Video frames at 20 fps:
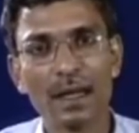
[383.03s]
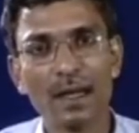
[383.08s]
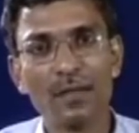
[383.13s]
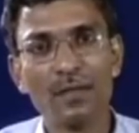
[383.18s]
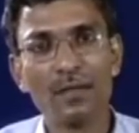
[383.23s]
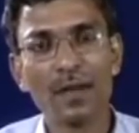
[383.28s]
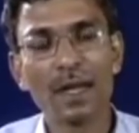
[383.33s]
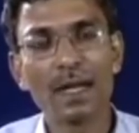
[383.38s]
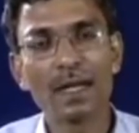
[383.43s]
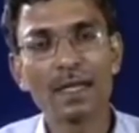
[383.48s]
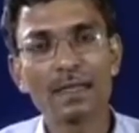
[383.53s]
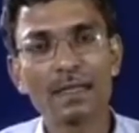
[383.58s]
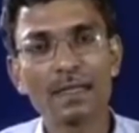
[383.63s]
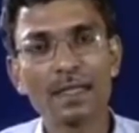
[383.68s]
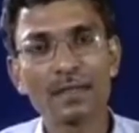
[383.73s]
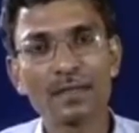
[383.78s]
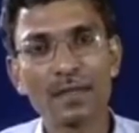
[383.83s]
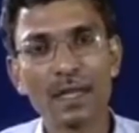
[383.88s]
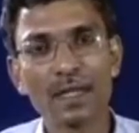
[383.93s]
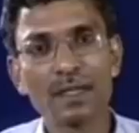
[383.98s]
Whereas
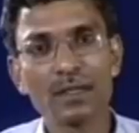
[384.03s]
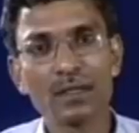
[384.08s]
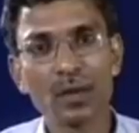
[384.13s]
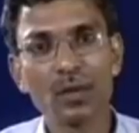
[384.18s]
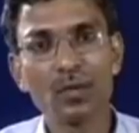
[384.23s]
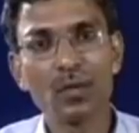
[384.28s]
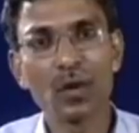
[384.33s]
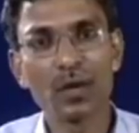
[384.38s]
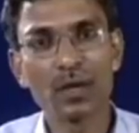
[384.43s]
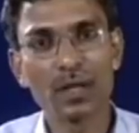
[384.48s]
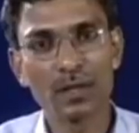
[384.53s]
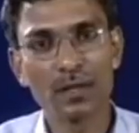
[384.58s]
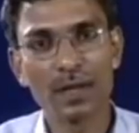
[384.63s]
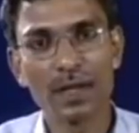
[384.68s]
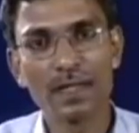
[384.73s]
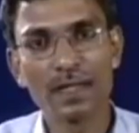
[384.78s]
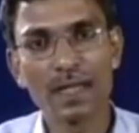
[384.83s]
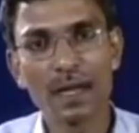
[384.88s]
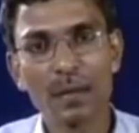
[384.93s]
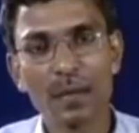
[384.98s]
if there is no water, for
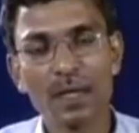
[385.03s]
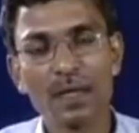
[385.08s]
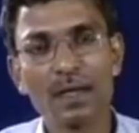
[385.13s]
example